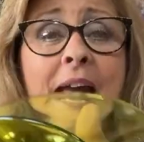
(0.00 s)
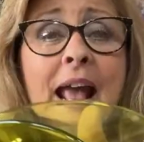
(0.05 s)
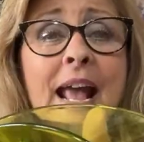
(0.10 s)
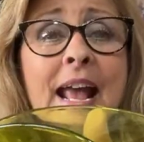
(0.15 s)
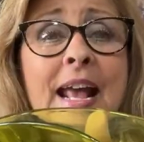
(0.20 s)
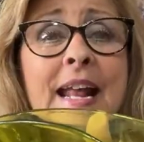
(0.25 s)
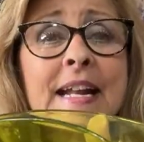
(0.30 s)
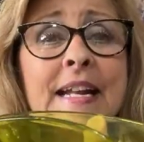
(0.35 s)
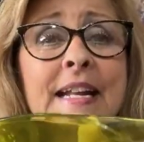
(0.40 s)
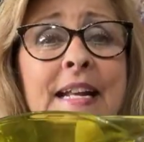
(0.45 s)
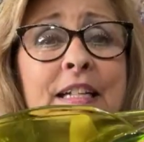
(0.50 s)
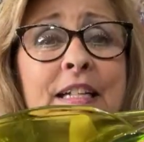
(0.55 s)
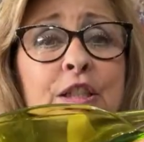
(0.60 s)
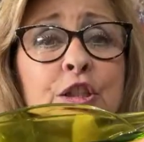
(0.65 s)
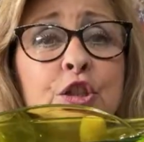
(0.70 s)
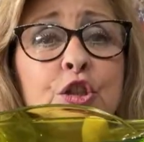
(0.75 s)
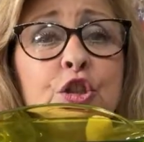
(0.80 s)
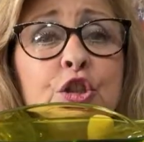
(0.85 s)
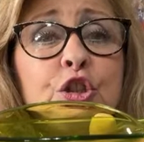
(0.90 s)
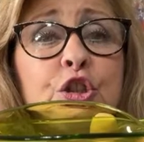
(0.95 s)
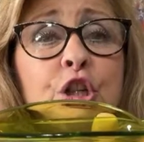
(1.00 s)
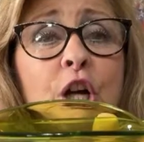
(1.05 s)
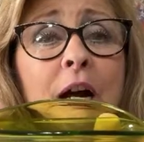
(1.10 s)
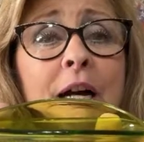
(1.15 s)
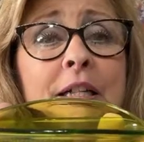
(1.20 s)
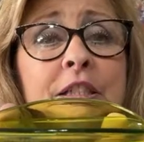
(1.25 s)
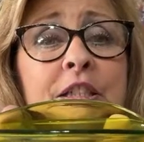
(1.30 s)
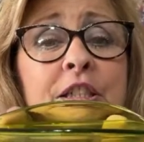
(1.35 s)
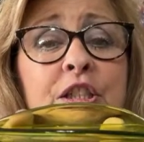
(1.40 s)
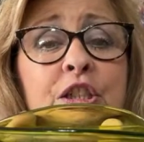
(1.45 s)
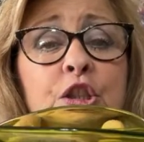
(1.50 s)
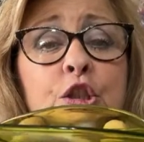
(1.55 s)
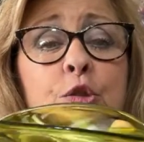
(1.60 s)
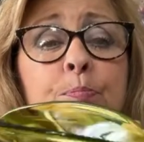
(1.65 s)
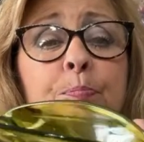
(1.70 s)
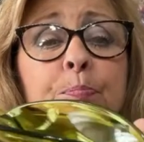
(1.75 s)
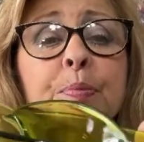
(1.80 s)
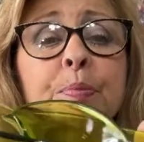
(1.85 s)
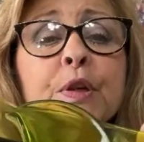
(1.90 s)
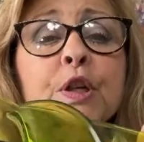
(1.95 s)
It is just
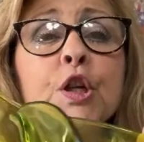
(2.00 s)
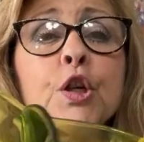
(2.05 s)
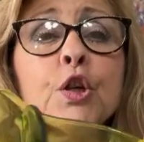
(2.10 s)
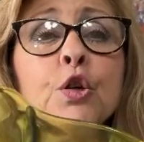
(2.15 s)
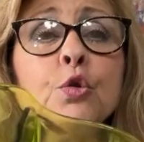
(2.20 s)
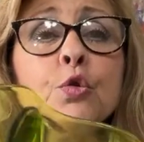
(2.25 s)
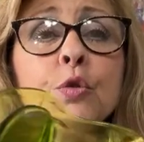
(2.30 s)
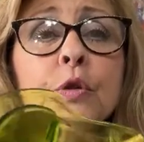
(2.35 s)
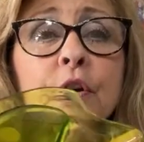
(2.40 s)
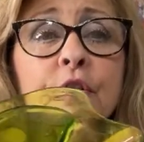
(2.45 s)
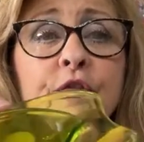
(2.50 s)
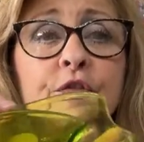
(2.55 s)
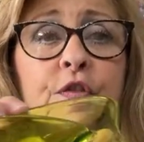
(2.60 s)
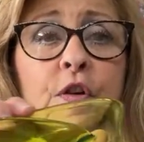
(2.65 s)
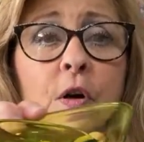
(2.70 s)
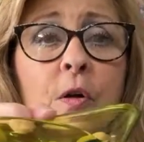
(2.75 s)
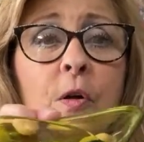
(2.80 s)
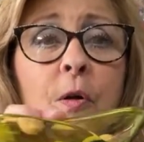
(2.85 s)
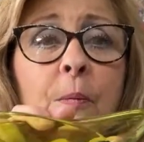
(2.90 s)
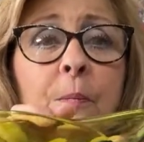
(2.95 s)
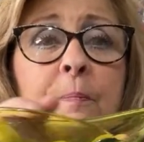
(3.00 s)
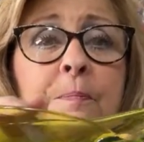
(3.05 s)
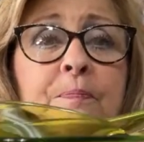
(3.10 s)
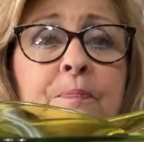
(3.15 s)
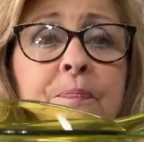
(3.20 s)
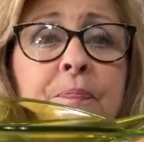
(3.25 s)
beautiful.